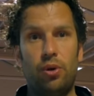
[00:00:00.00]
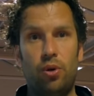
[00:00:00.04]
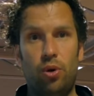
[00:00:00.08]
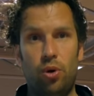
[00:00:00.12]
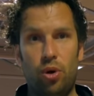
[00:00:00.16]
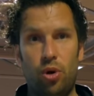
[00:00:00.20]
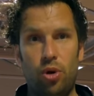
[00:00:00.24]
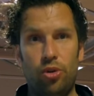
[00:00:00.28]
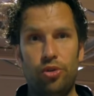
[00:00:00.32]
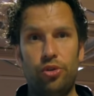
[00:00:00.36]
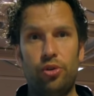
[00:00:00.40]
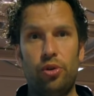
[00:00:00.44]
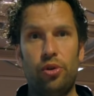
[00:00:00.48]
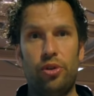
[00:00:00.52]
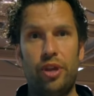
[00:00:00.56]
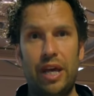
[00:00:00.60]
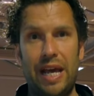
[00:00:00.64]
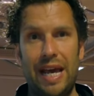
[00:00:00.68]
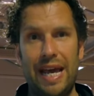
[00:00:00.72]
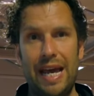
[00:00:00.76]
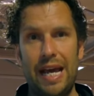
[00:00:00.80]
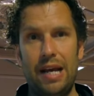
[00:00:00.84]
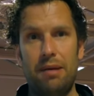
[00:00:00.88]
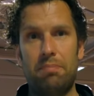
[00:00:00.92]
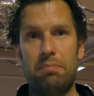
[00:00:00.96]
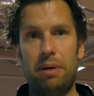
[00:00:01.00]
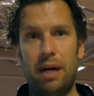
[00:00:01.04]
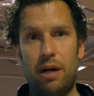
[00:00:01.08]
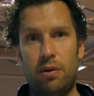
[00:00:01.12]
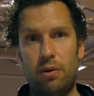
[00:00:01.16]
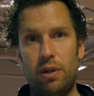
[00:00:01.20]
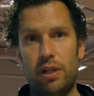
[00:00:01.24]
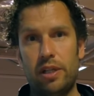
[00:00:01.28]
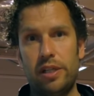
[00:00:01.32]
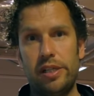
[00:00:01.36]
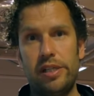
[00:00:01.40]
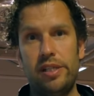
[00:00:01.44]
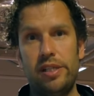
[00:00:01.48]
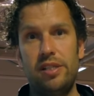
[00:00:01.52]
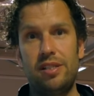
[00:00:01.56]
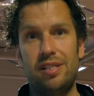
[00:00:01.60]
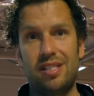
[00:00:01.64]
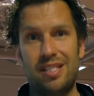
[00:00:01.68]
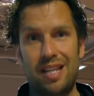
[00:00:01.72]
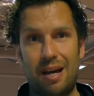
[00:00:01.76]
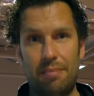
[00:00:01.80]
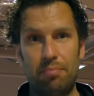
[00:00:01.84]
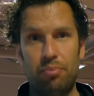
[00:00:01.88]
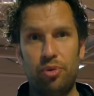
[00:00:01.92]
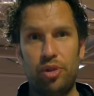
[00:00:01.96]
also the hang power clean
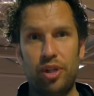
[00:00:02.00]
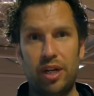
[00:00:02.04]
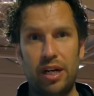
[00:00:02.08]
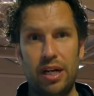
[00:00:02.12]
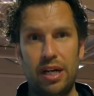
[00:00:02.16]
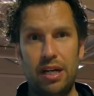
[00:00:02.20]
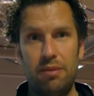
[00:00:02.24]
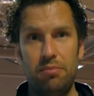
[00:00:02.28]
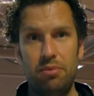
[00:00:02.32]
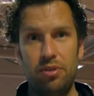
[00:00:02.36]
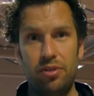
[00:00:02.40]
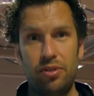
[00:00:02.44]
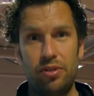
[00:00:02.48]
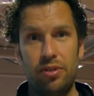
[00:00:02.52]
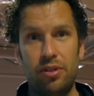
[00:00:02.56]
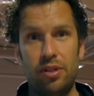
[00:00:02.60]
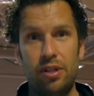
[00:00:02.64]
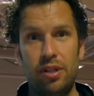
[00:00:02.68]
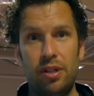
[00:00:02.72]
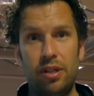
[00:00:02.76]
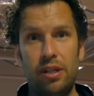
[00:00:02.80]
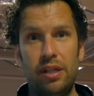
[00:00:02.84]
sometimes